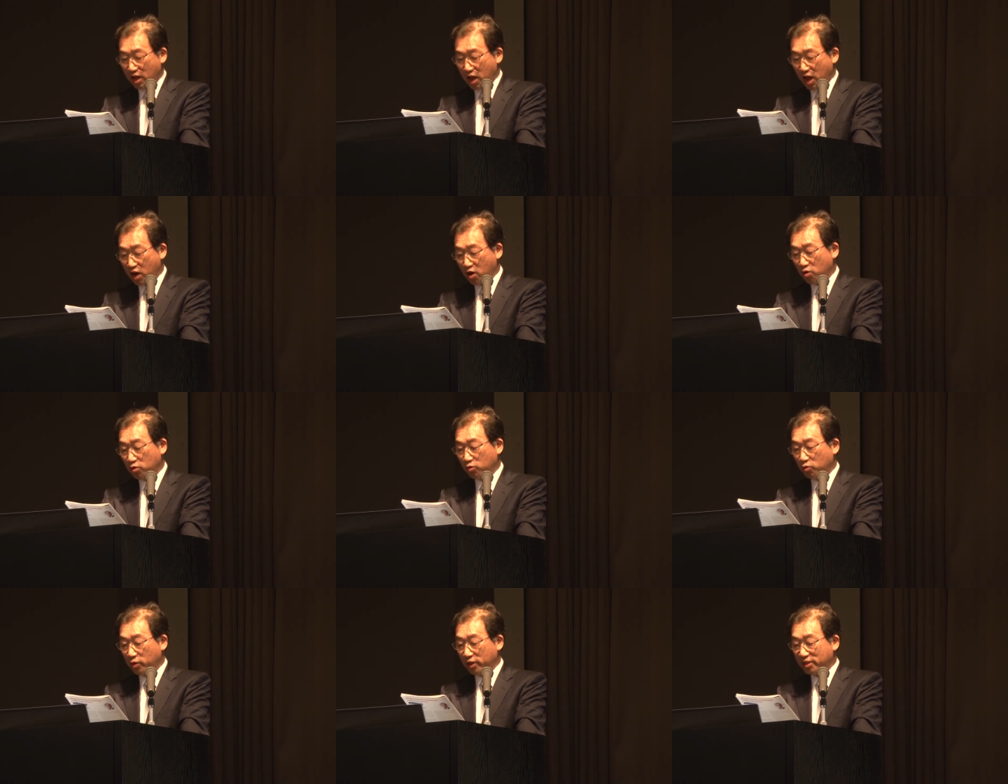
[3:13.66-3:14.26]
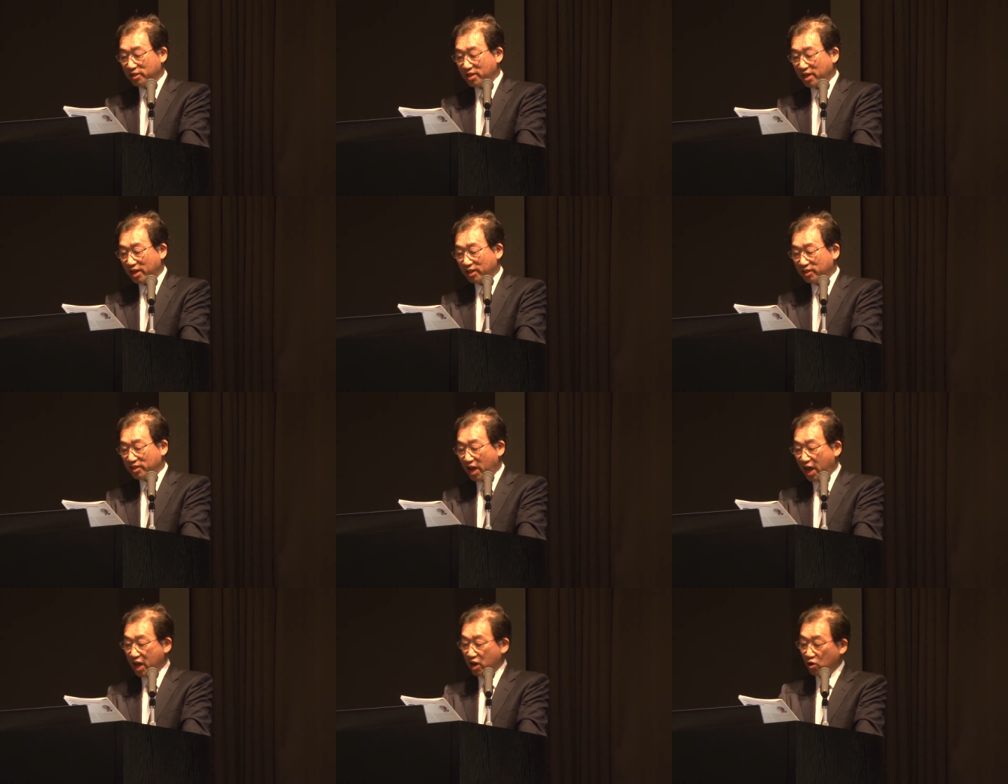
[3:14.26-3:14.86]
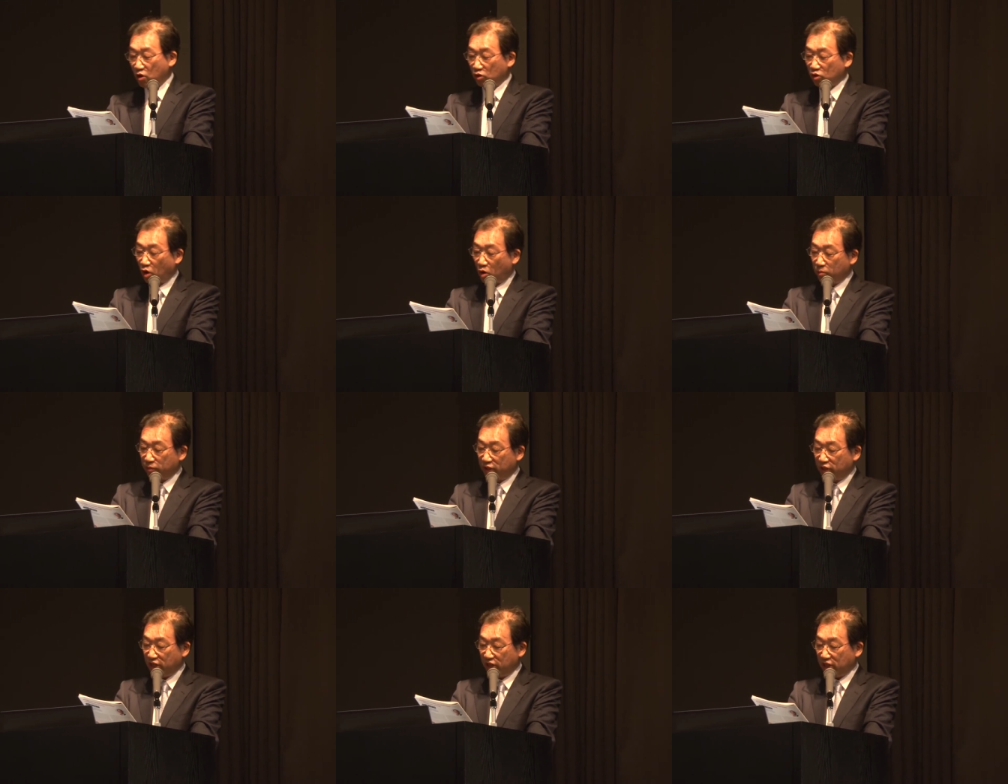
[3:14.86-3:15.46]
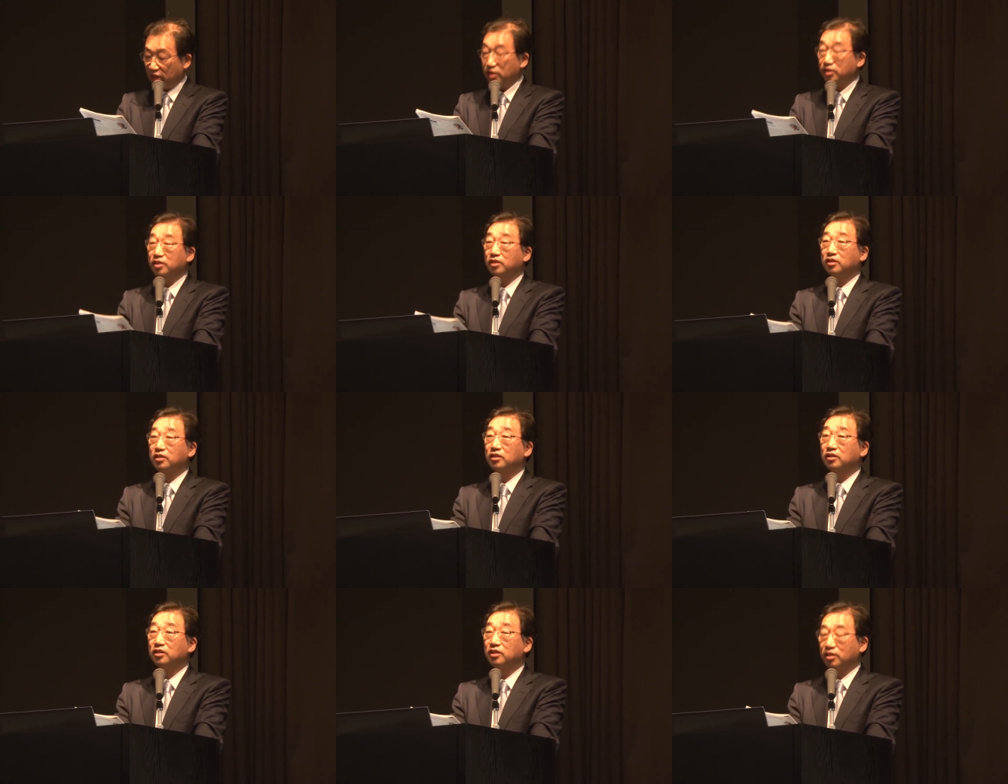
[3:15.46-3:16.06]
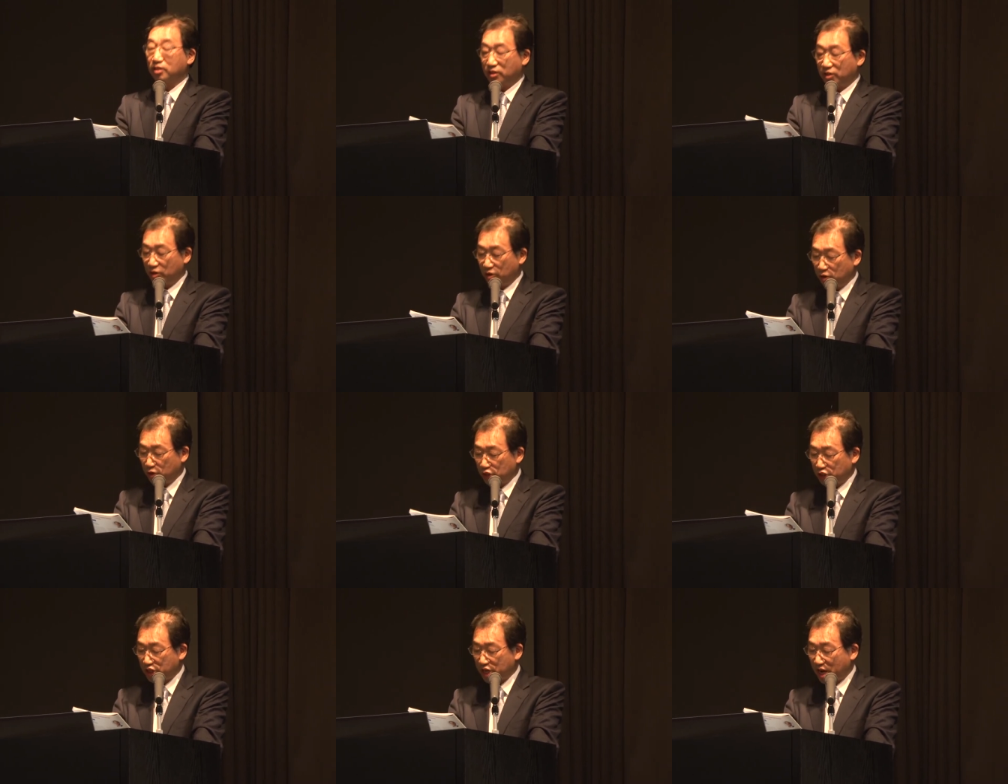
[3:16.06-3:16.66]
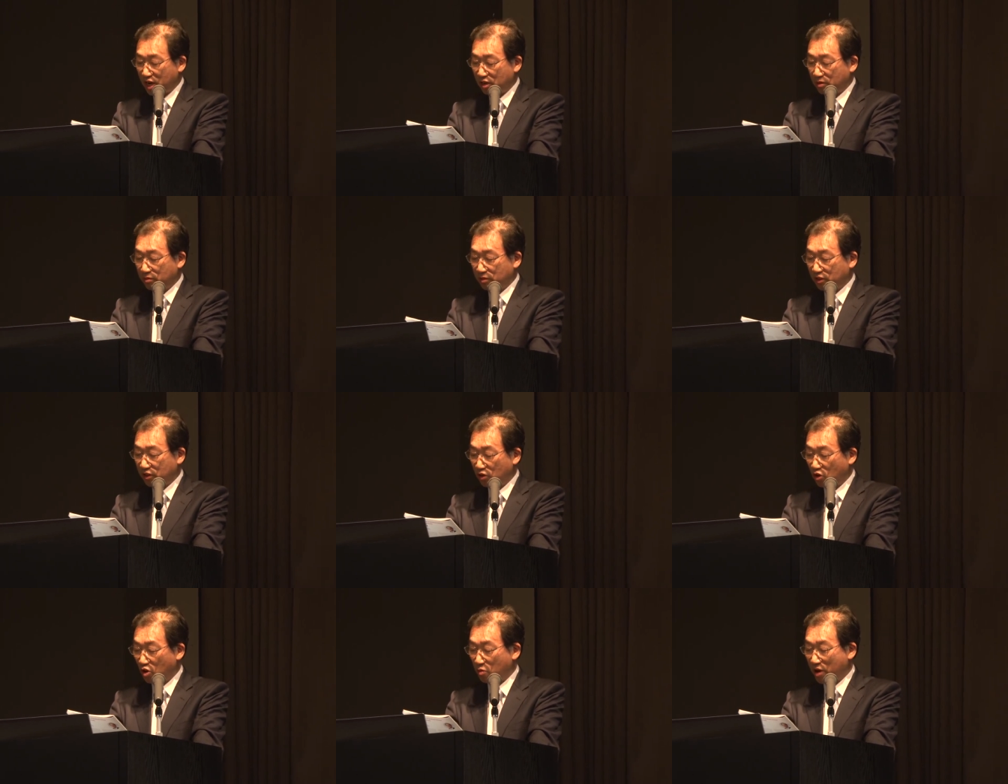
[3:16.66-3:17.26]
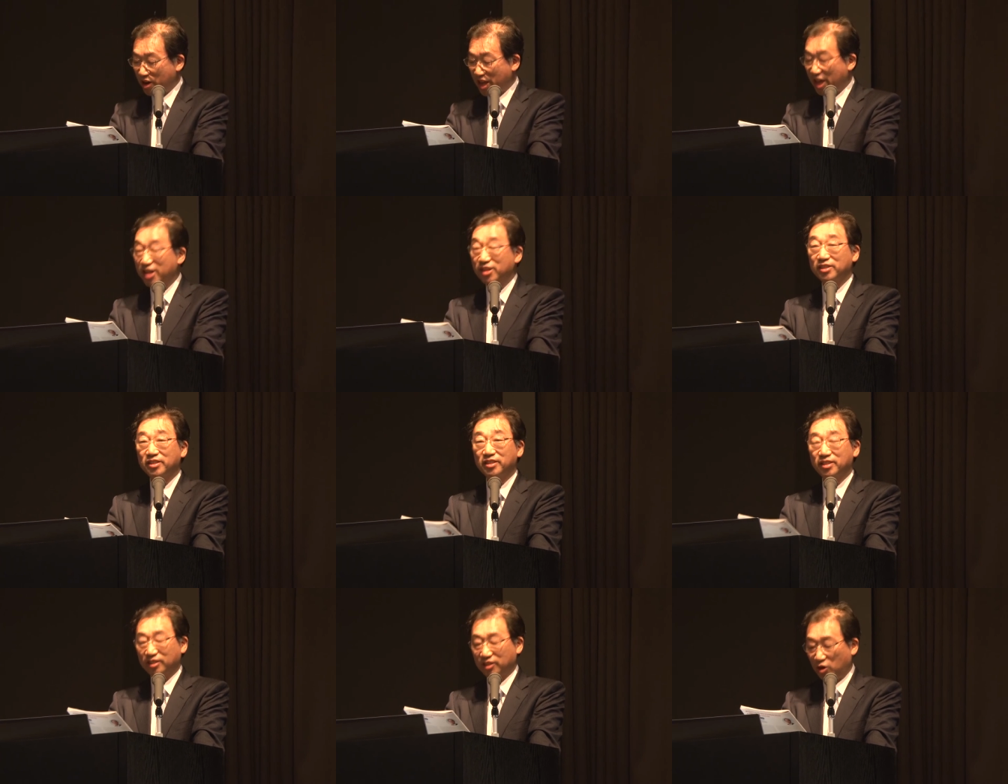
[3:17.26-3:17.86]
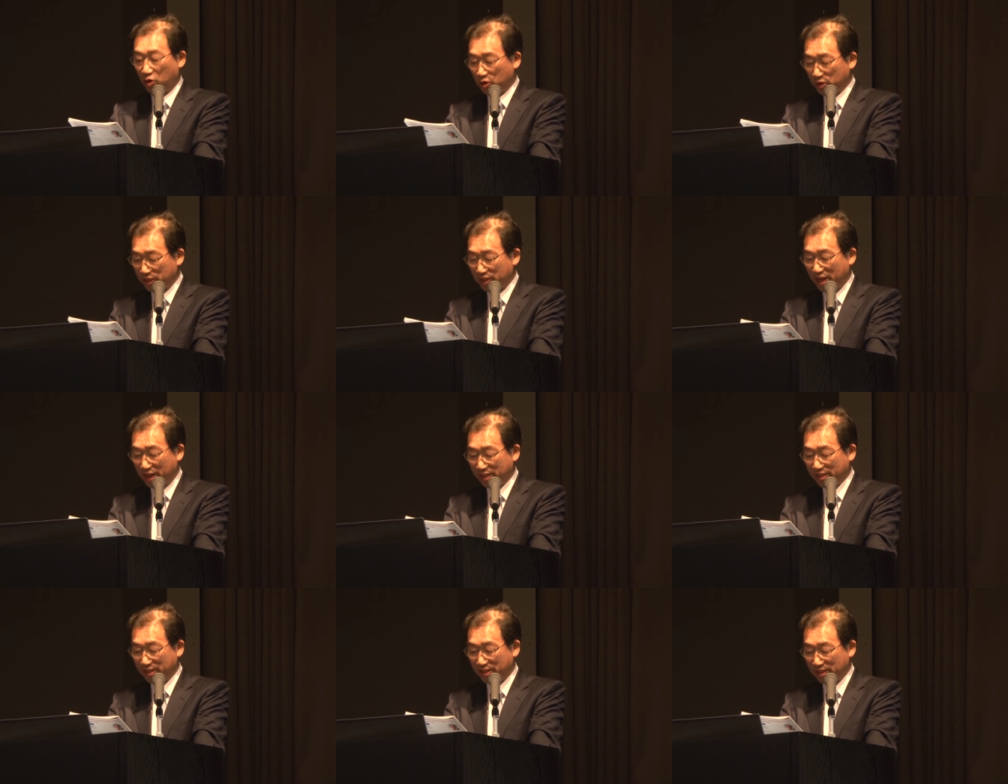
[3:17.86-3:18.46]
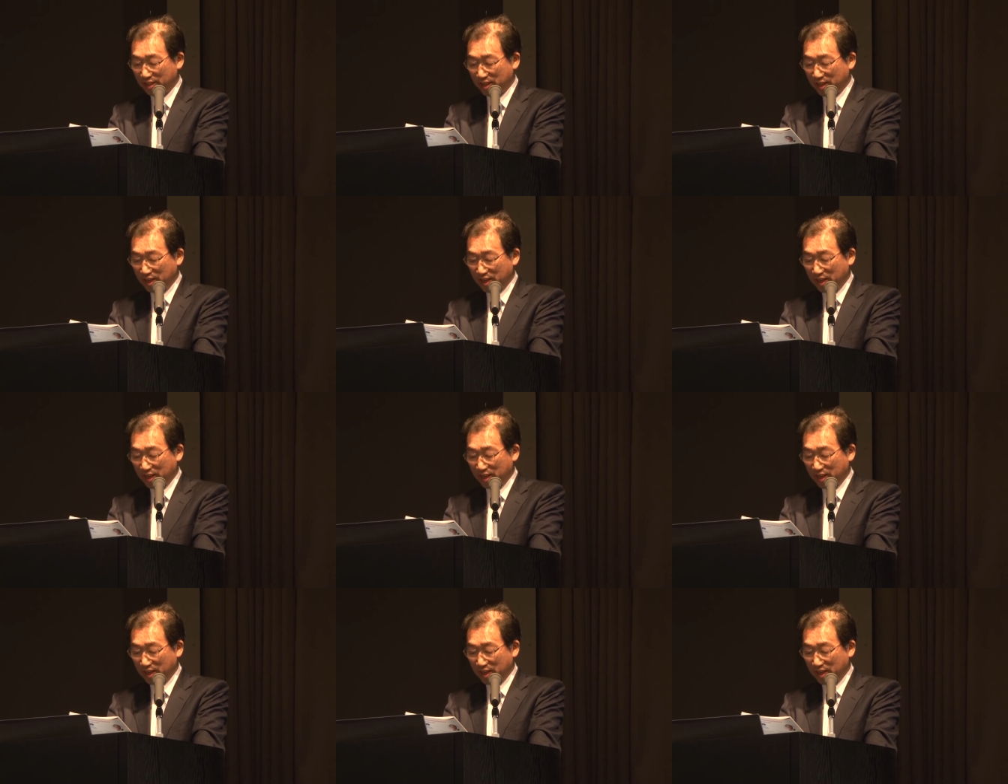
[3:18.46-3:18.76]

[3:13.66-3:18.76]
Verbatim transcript: Along with the dialogue of these crucial global health concerns,